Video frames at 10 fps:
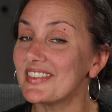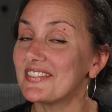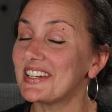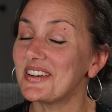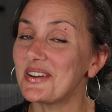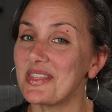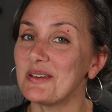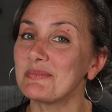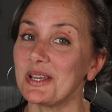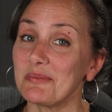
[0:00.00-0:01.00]
give the video a
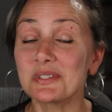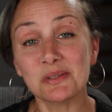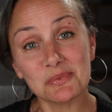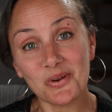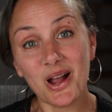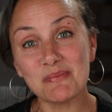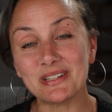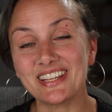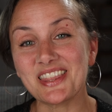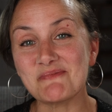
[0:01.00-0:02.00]
thumbs up, subscribe
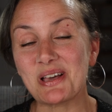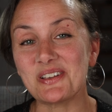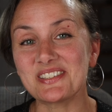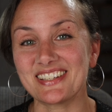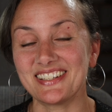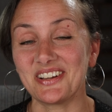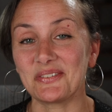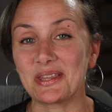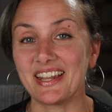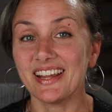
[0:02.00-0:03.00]
and hit the bell so you know
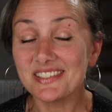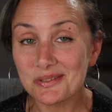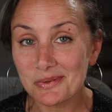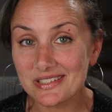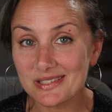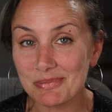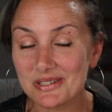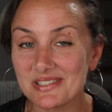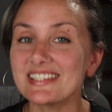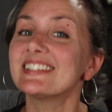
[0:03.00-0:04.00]
when the next one is
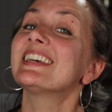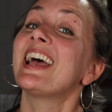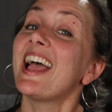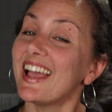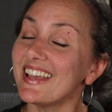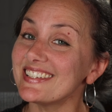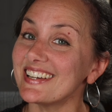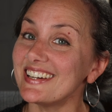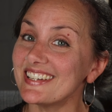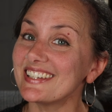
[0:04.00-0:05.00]
posted, and
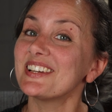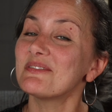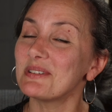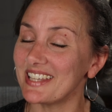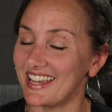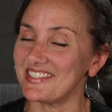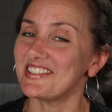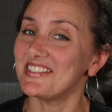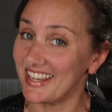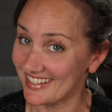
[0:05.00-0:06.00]
I will
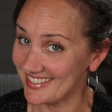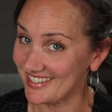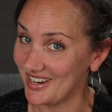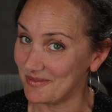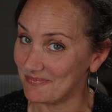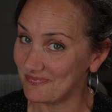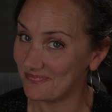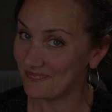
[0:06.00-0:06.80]
catch you next time.